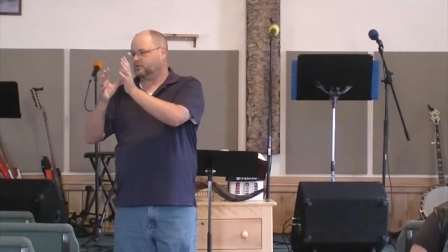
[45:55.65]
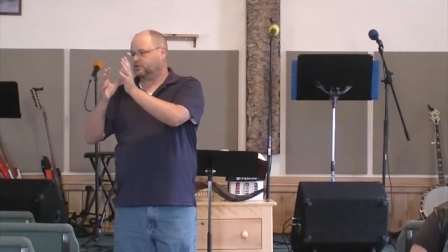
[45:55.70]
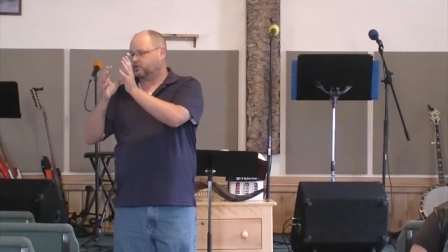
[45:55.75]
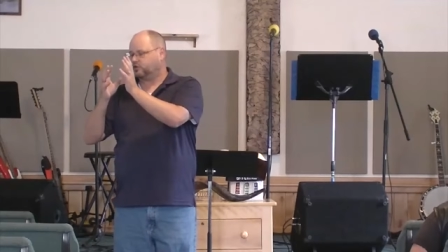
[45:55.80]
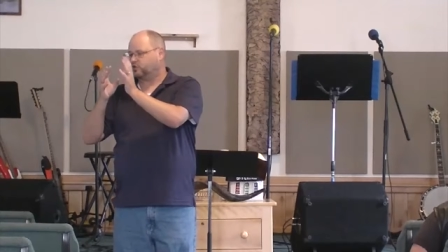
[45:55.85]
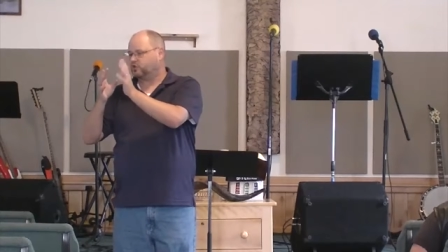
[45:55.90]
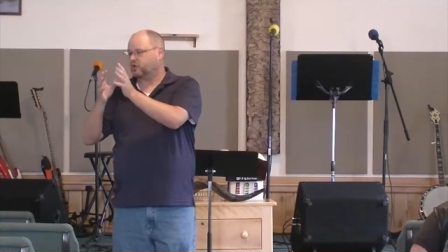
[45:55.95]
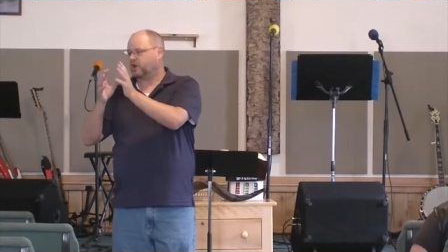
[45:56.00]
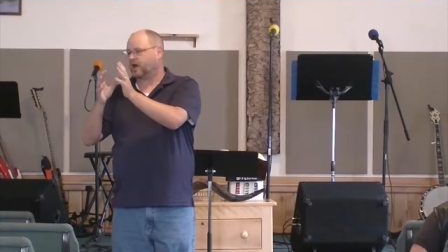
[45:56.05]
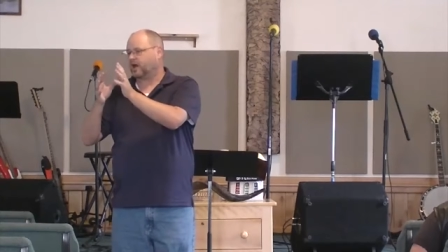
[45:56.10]

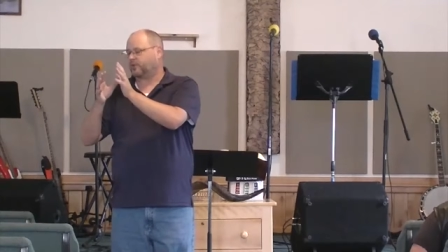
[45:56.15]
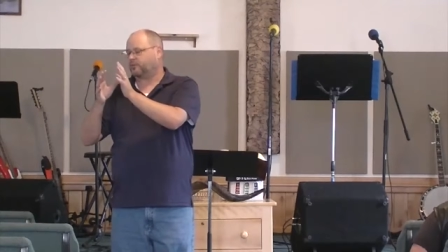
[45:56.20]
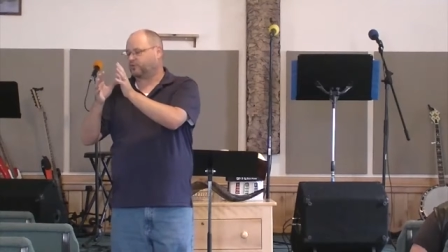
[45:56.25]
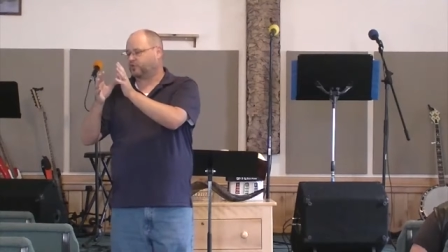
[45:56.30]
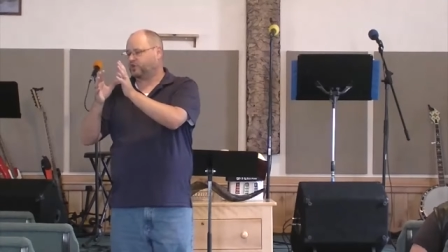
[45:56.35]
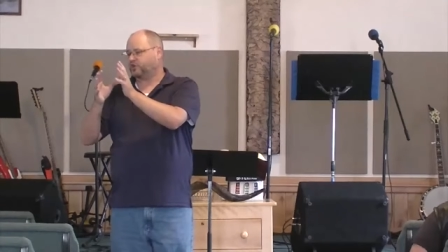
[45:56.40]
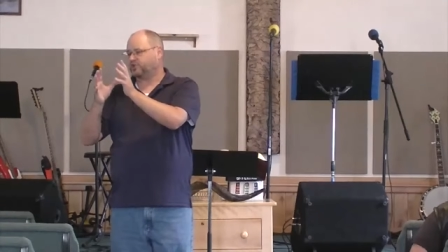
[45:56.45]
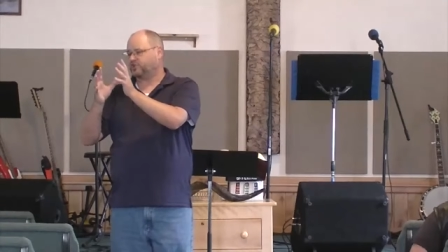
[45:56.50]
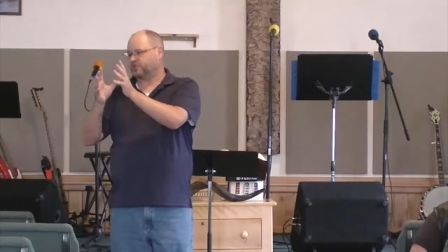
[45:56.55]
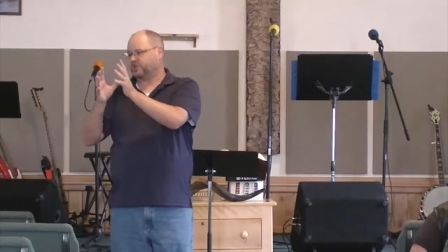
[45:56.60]
do not
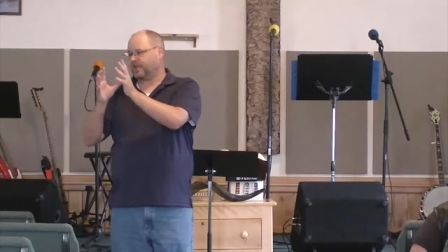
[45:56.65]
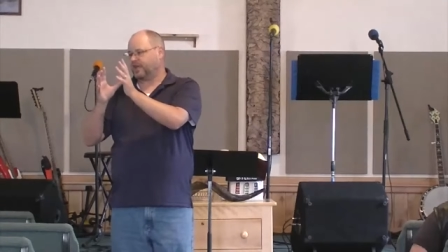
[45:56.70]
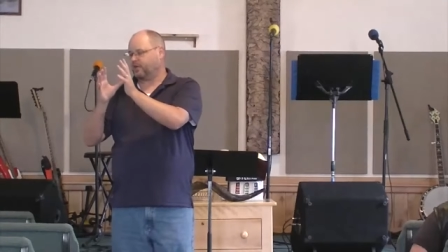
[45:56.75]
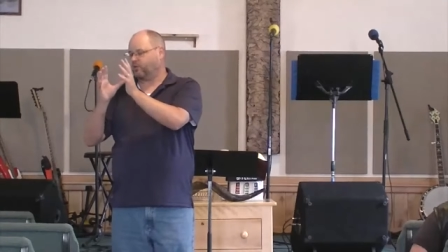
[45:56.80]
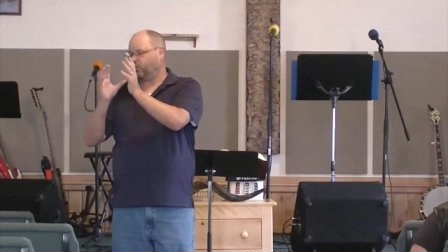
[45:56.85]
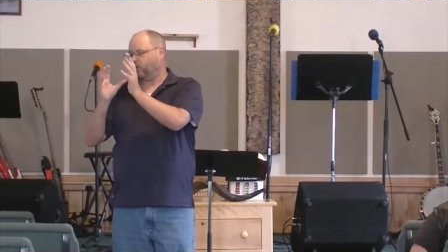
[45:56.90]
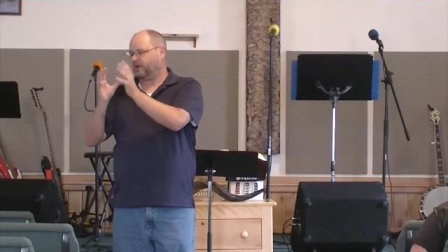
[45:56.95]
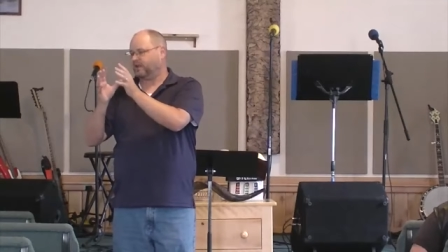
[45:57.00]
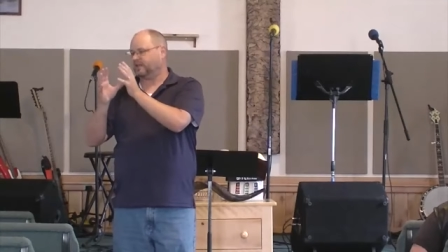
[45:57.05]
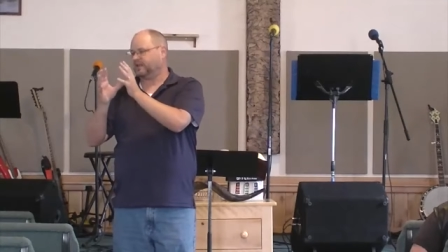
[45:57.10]
appreciate
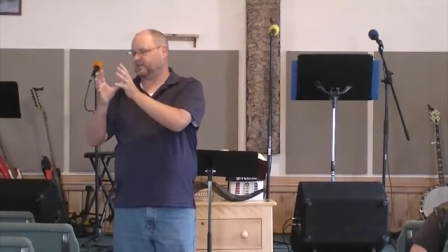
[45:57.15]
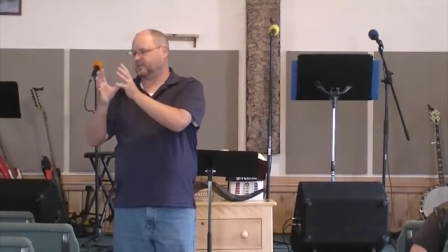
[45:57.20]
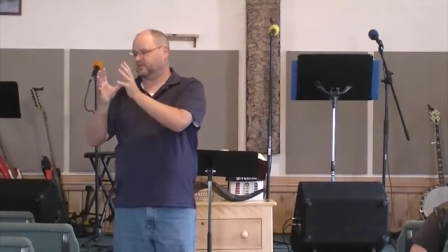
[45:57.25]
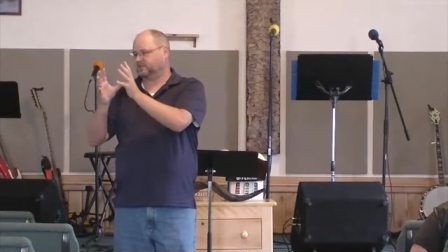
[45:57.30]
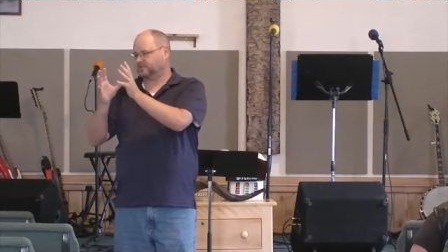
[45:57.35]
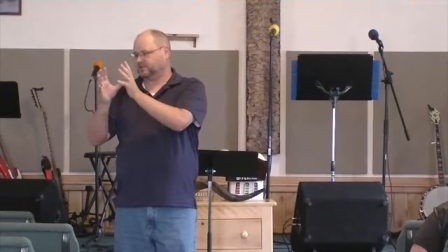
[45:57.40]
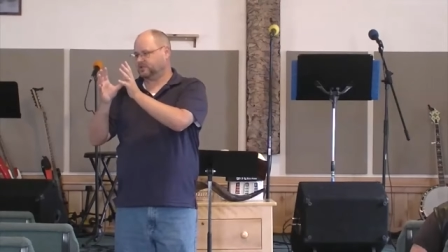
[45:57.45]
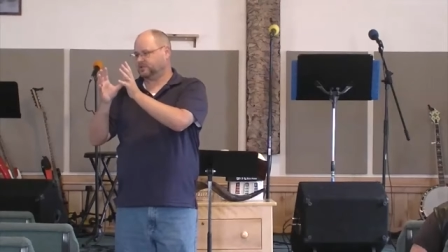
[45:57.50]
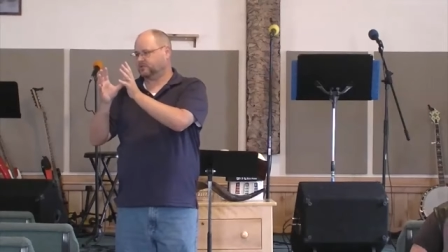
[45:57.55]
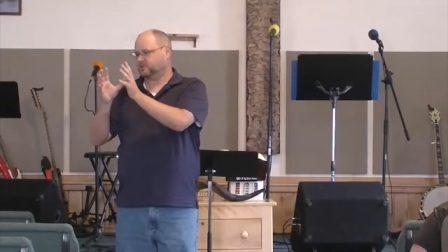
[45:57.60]
what it
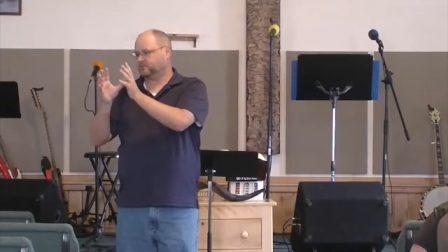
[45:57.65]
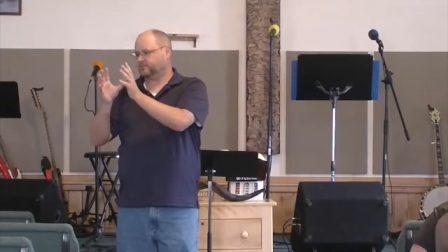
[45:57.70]
is.